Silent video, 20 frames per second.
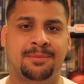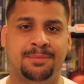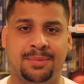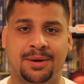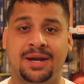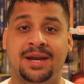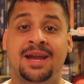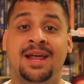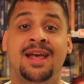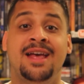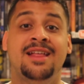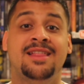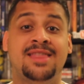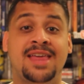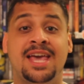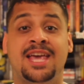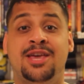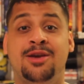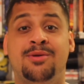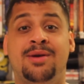But
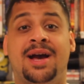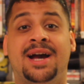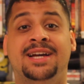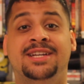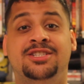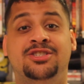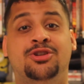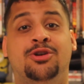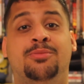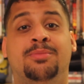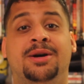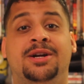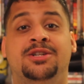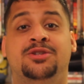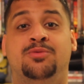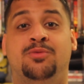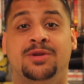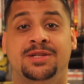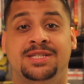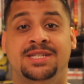thank you guys so
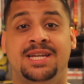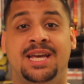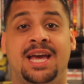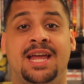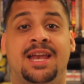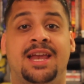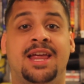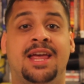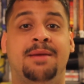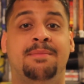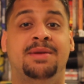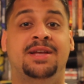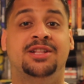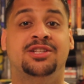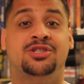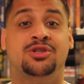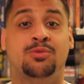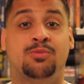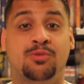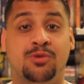much once again. It
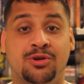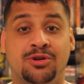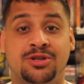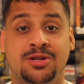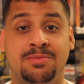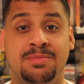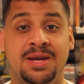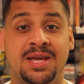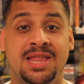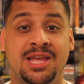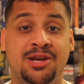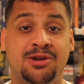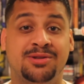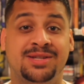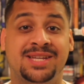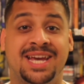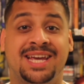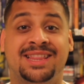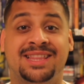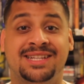means the world to me that you
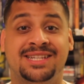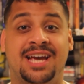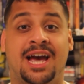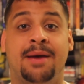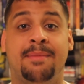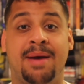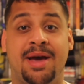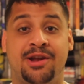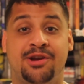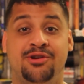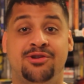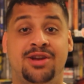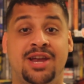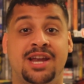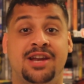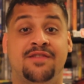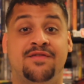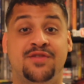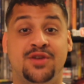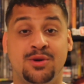take the time out of your
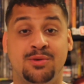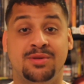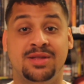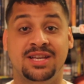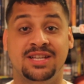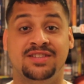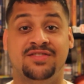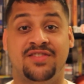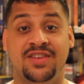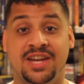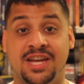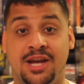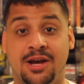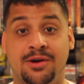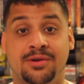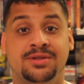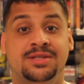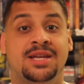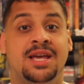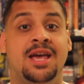day to view these
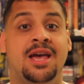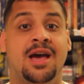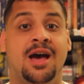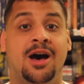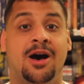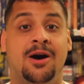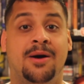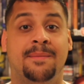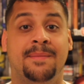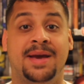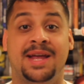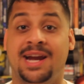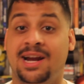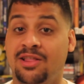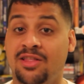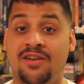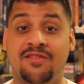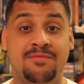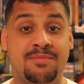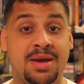videos. And I
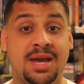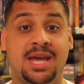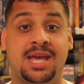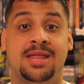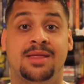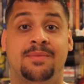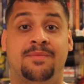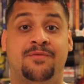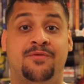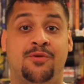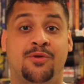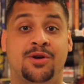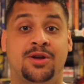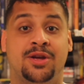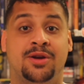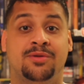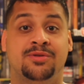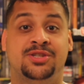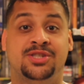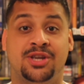love making them for
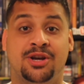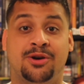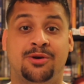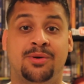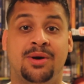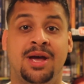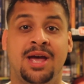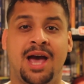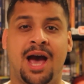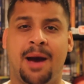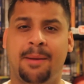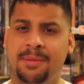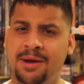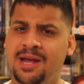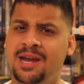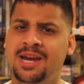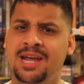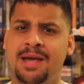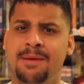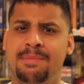you. So I'm
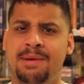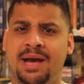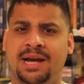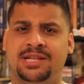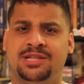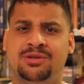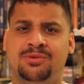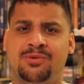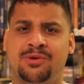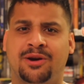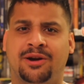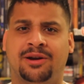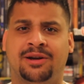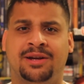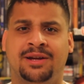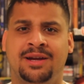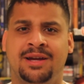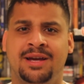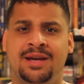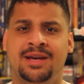going to get back to
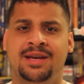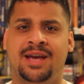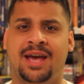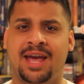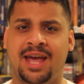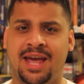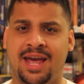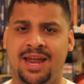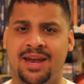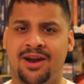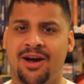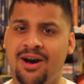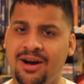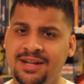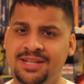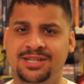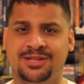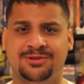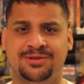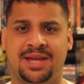work. And
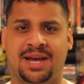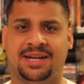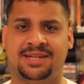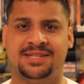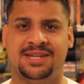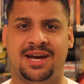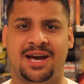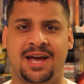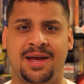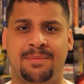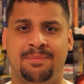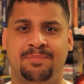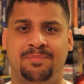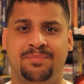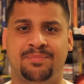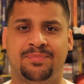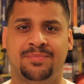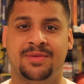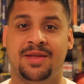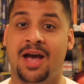until next time,
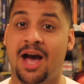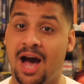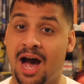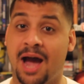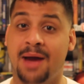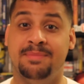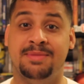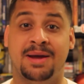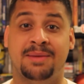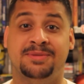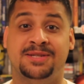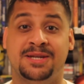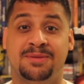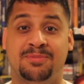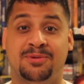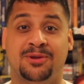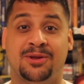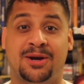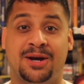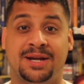I'm Dempsey
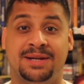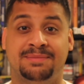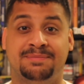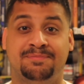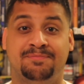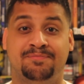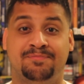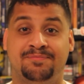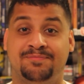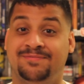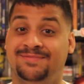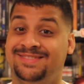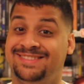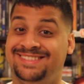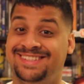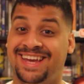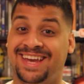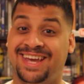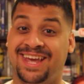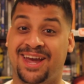Pilott.
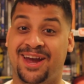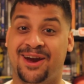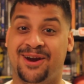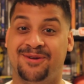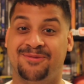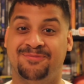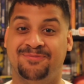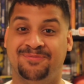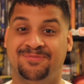Take care.